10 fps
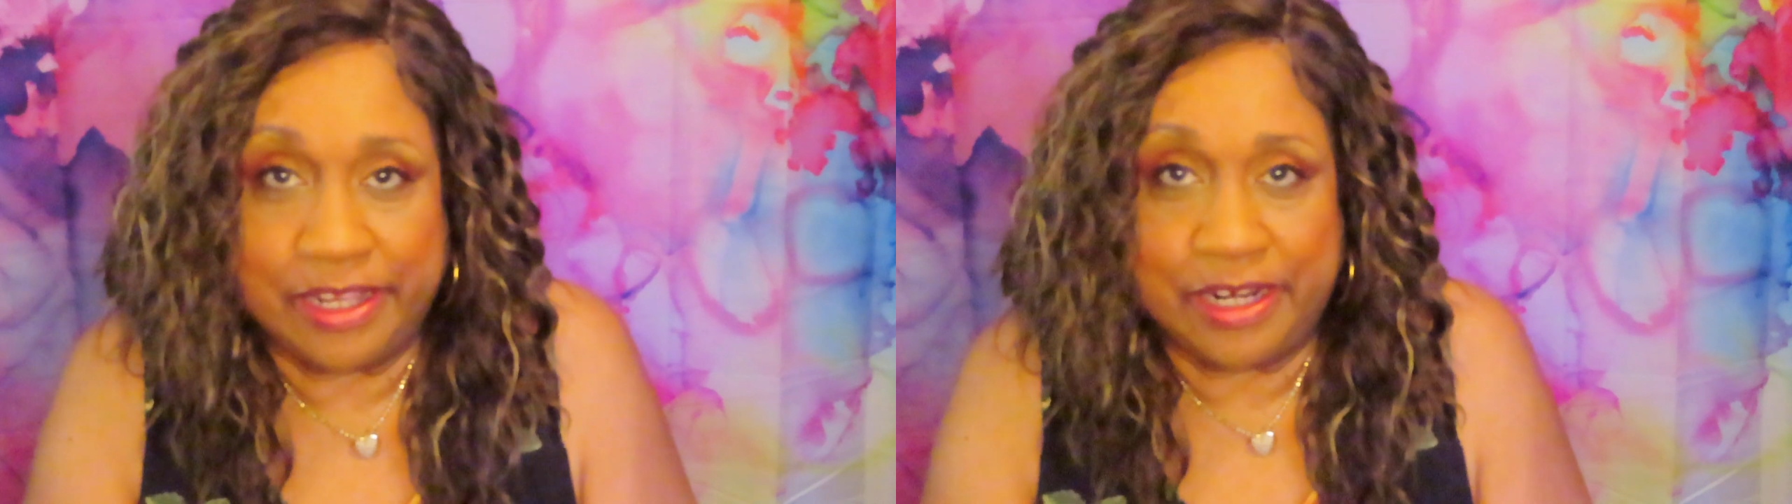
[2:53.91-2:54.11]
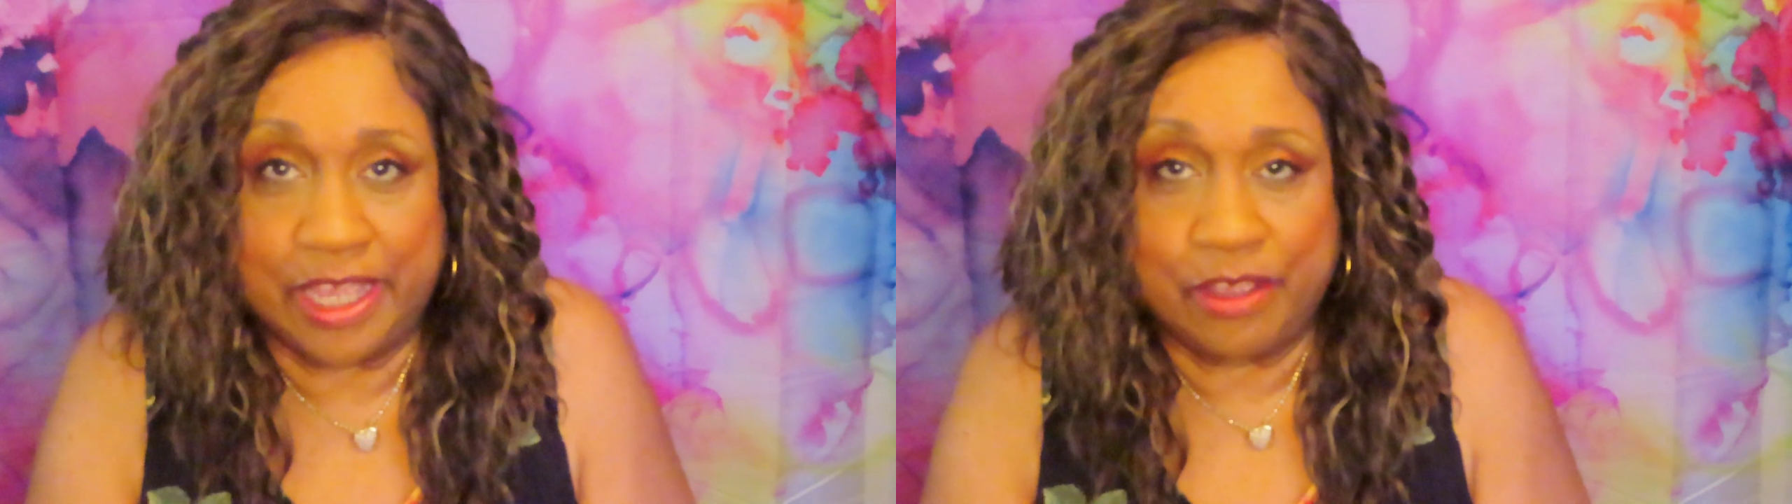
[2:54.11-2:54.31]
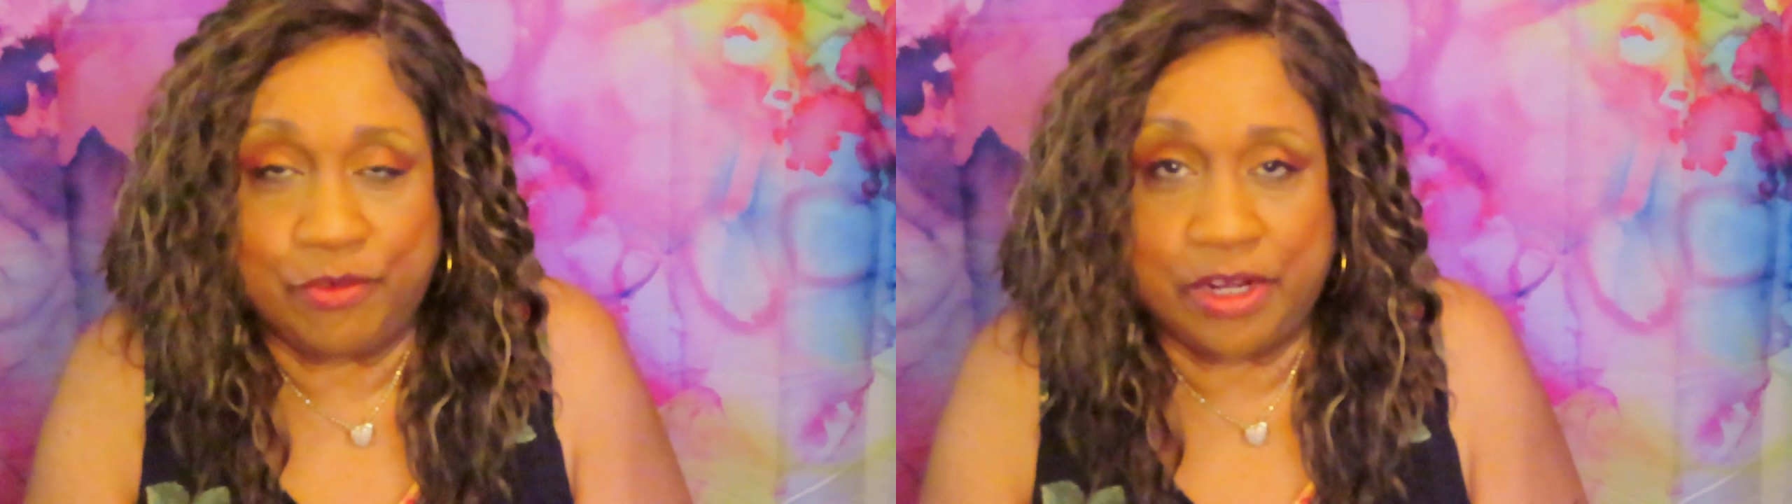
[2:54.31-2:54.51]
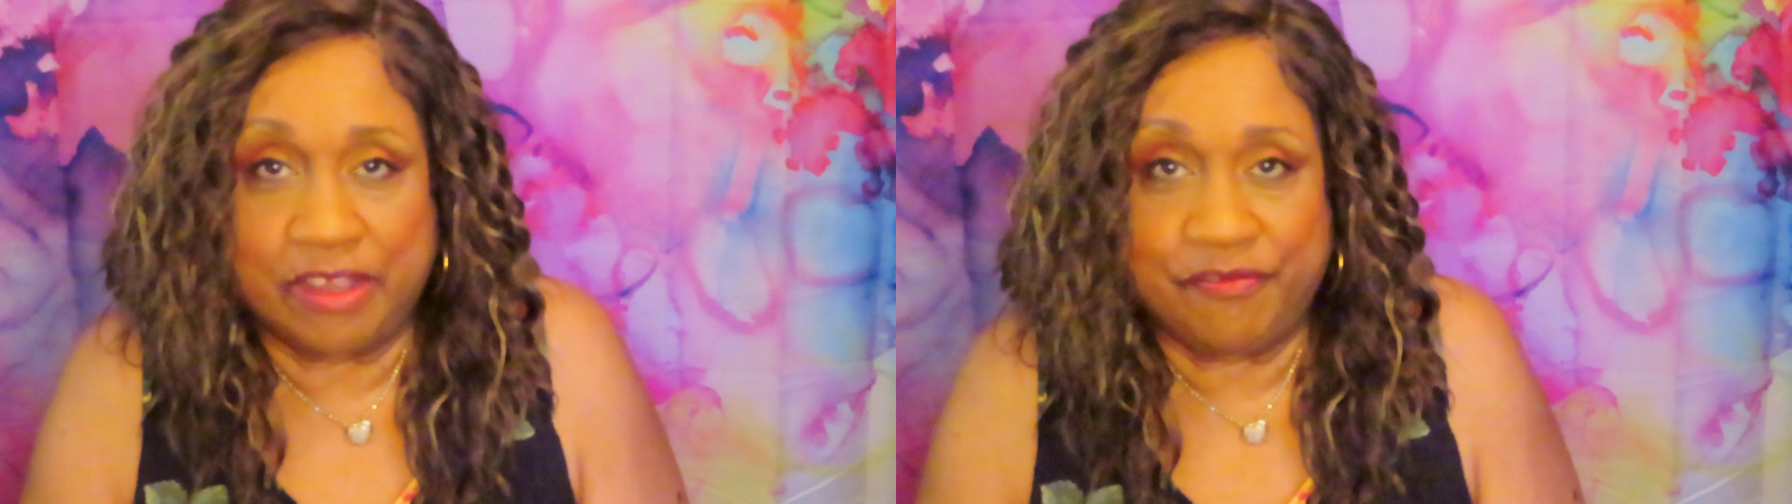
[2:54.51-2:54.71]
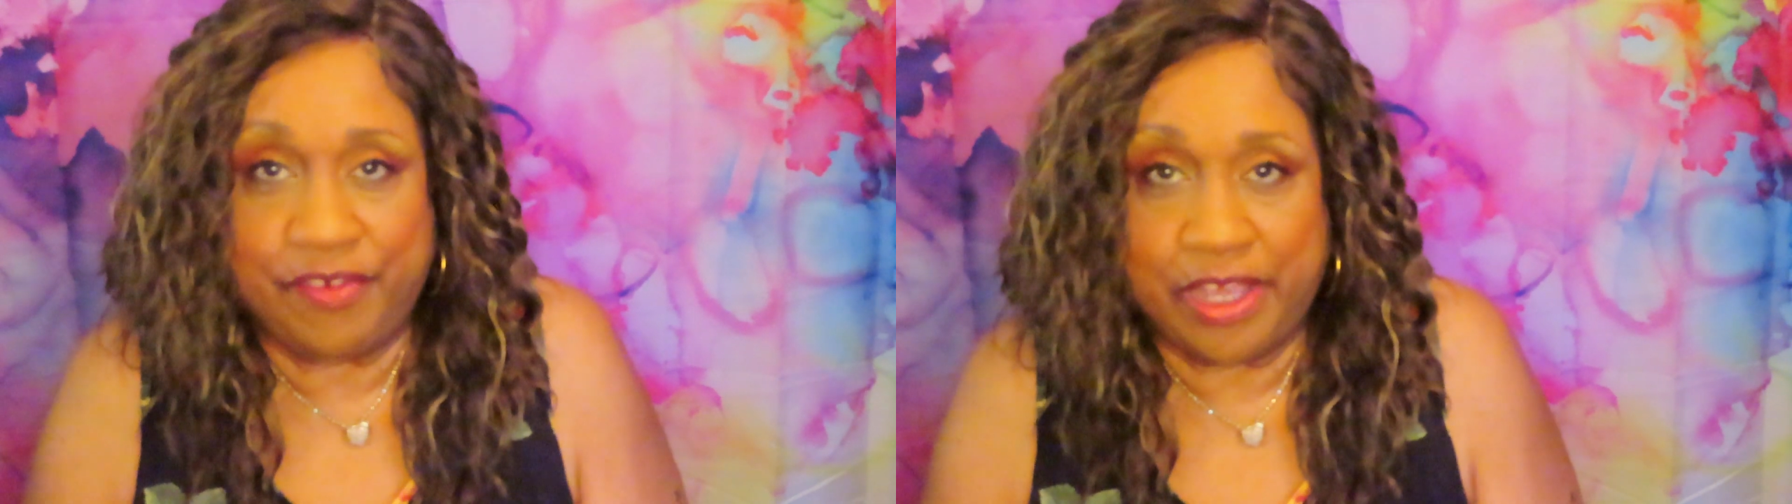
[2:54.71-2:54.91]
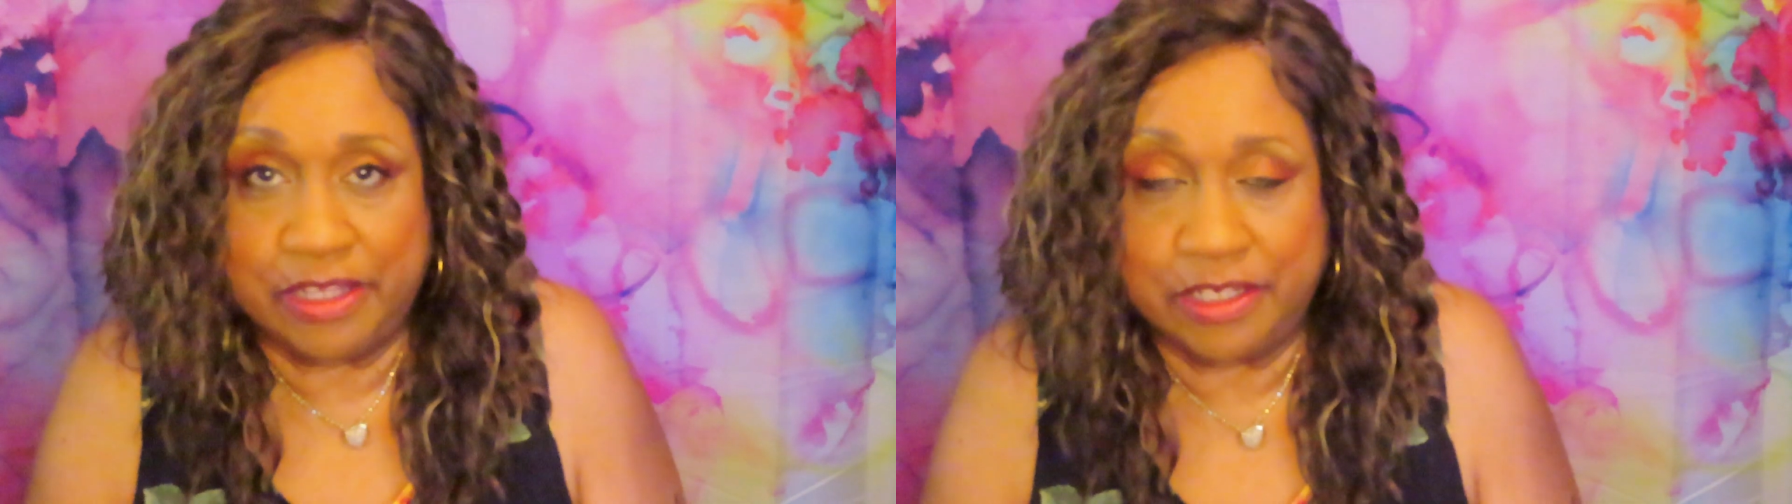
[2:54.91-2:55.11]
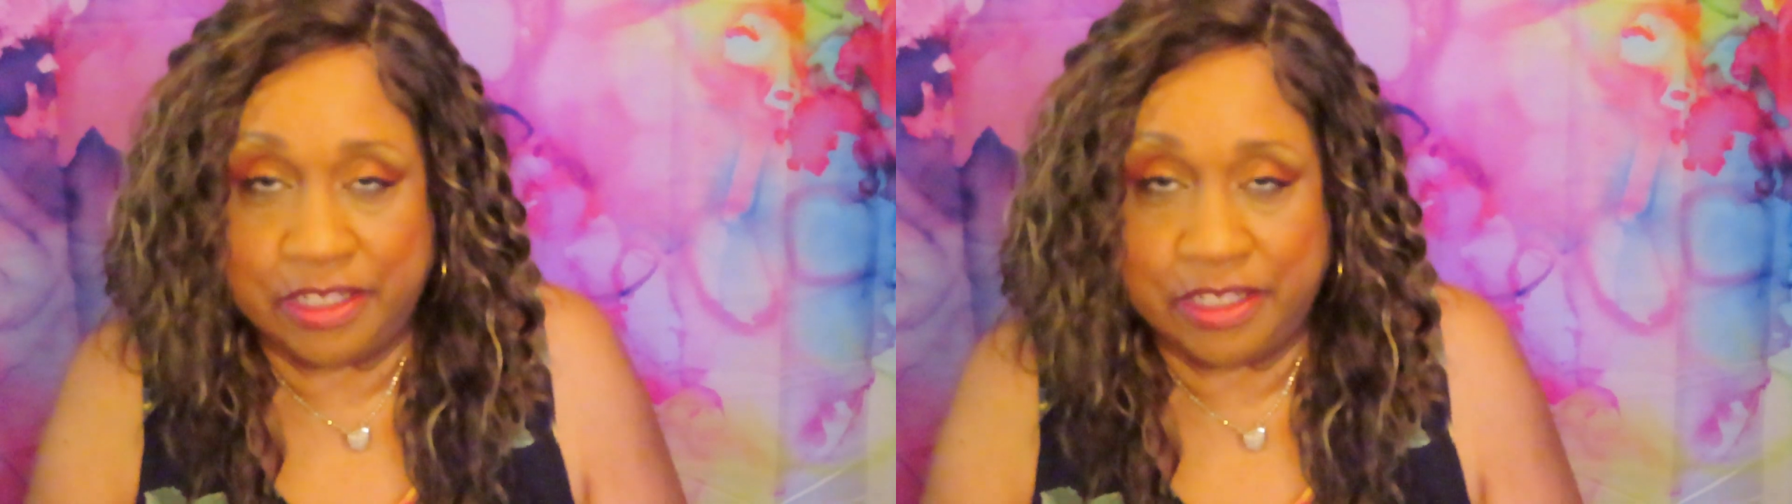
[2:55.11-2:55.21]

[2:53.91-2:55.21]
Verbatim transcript: I like it when I can find